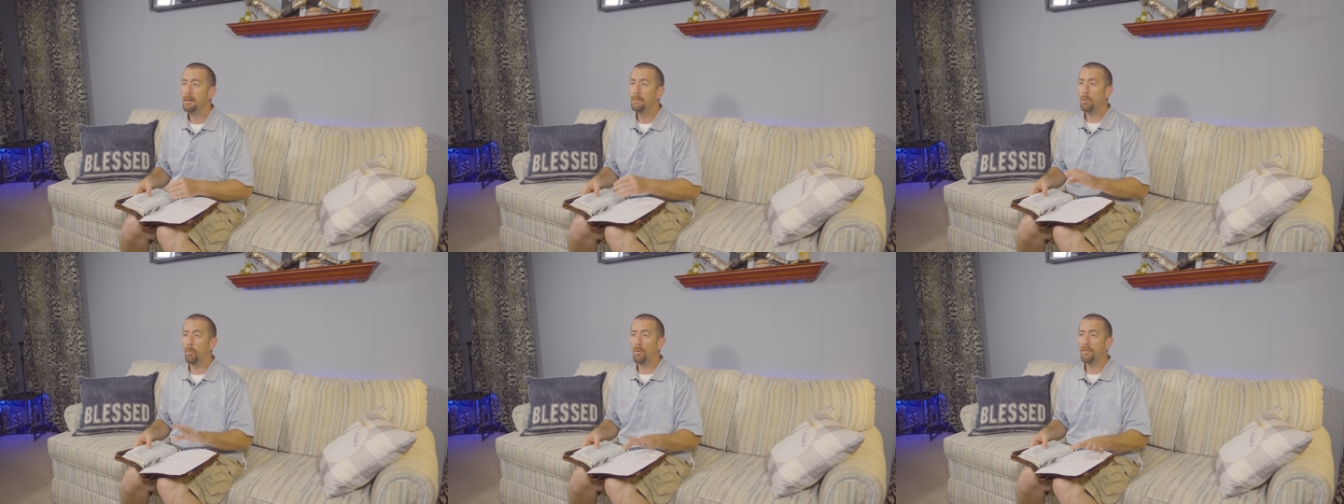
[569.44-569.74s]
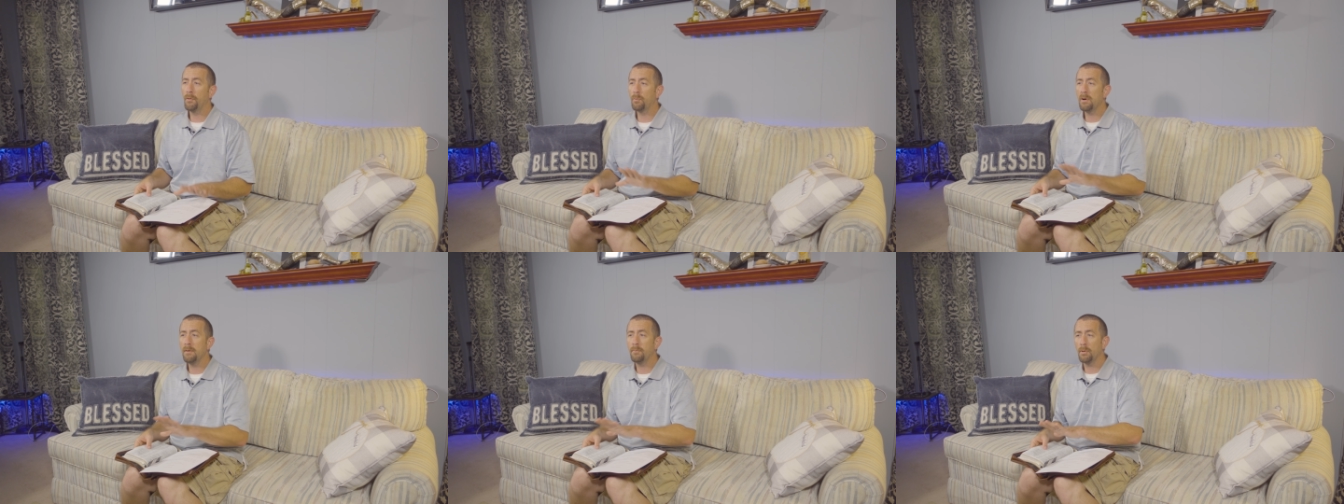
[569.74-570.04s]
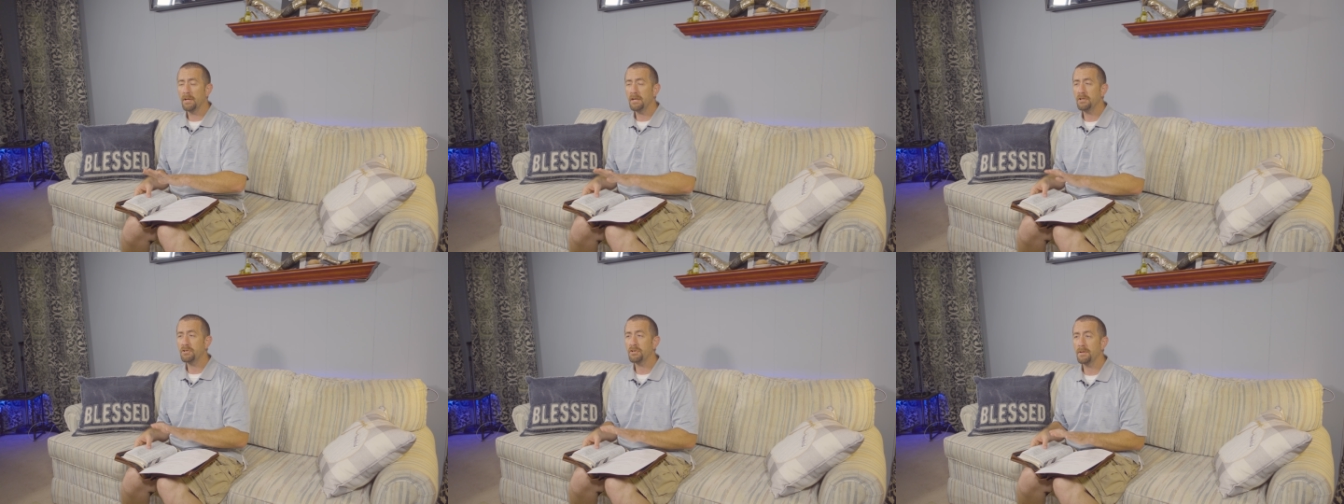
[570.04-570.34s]
But when the
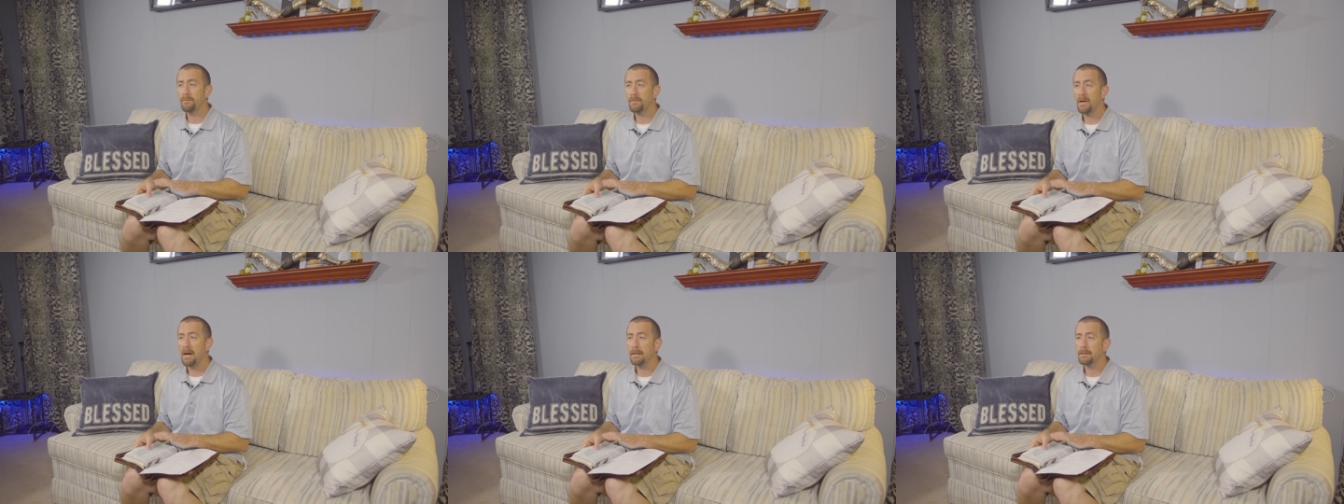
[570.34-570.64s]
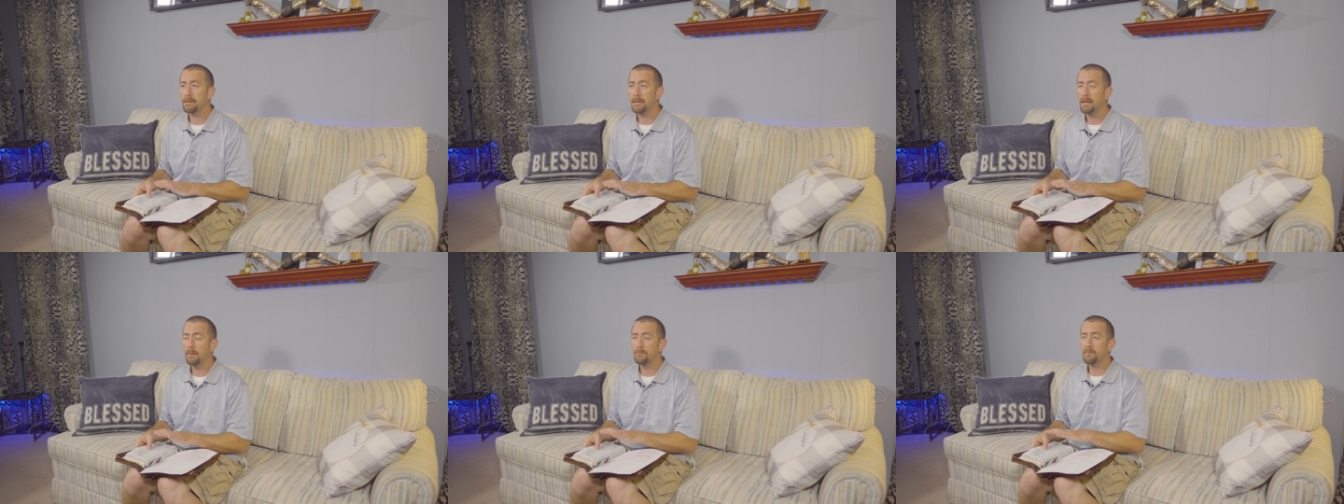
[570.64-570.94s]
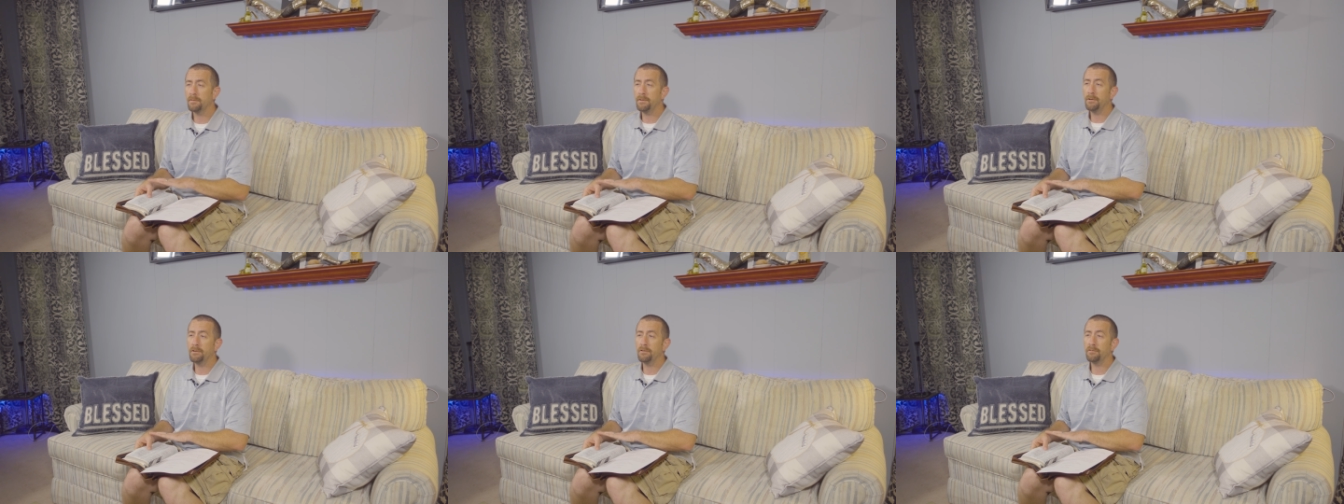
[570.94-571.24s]
revelation of God
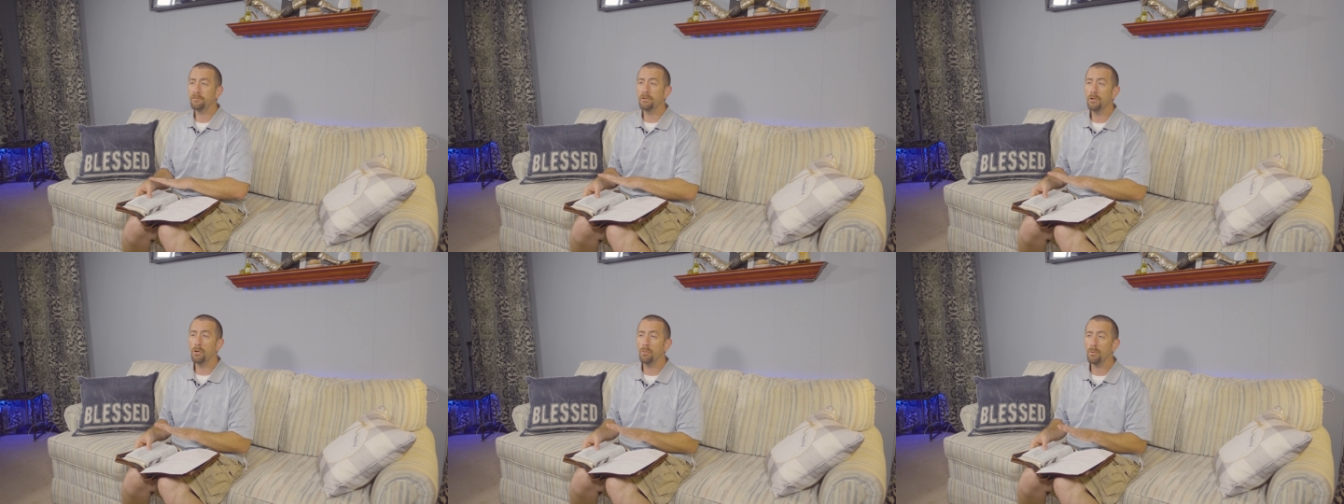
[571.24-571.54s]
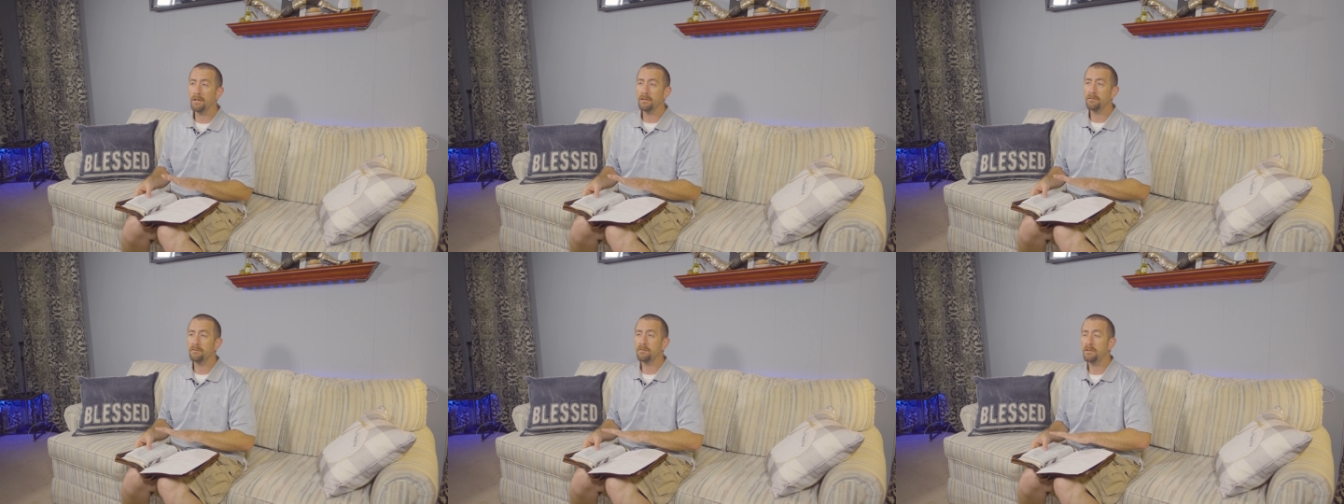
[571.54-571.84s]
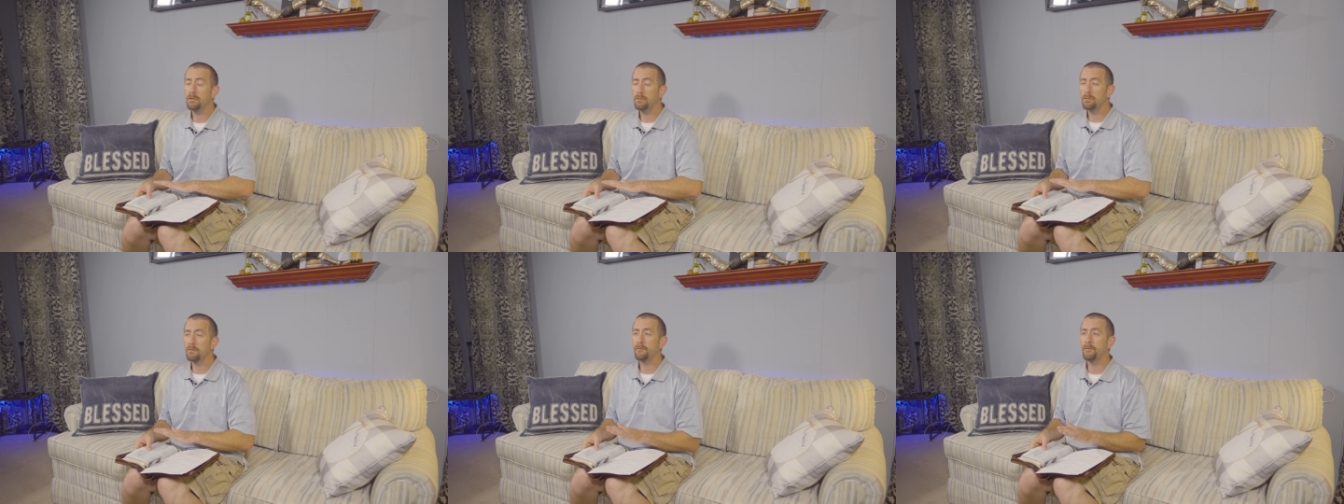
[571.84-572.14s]
comes, there is no
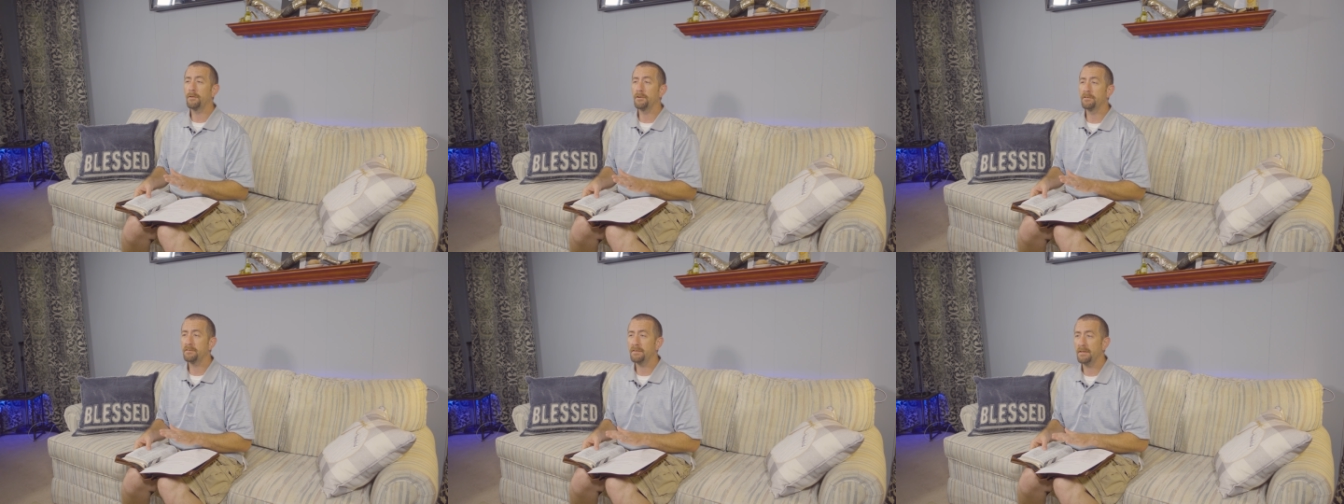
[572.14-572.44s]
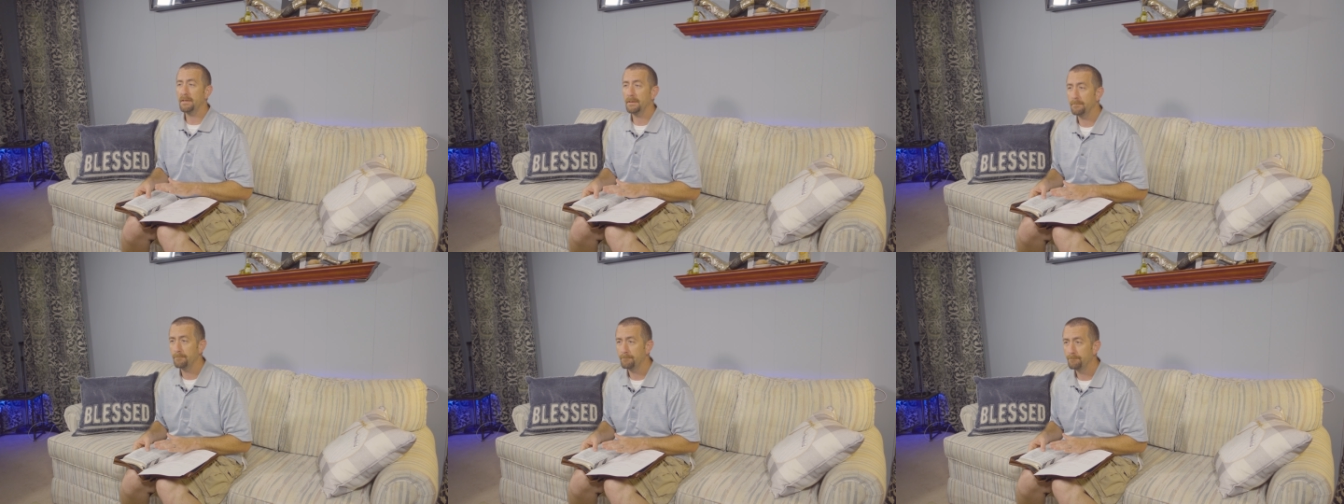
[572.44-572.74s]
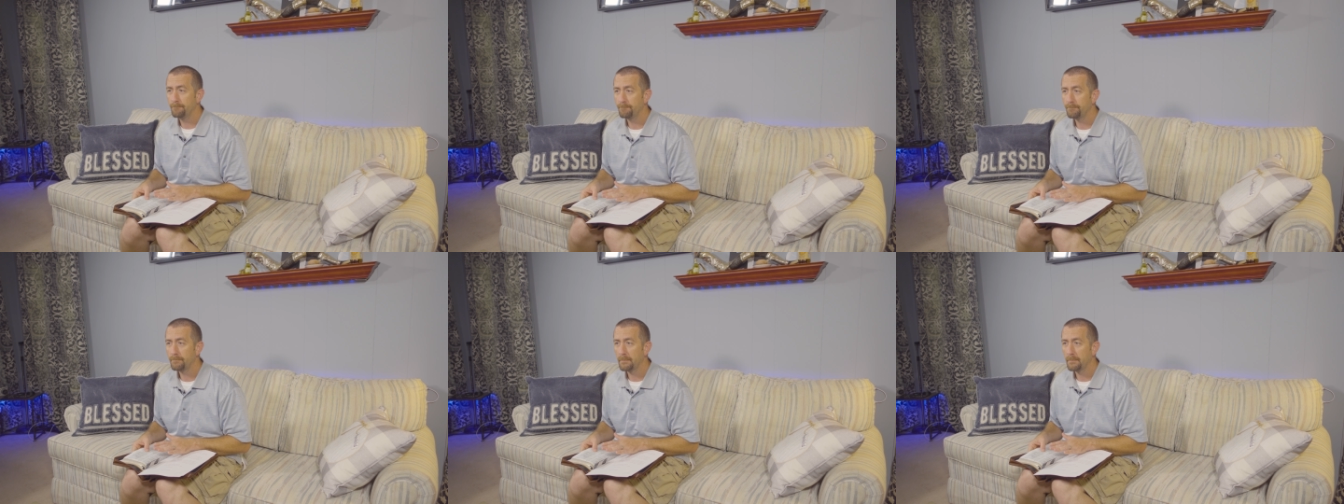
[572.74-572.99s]
excuse for sin.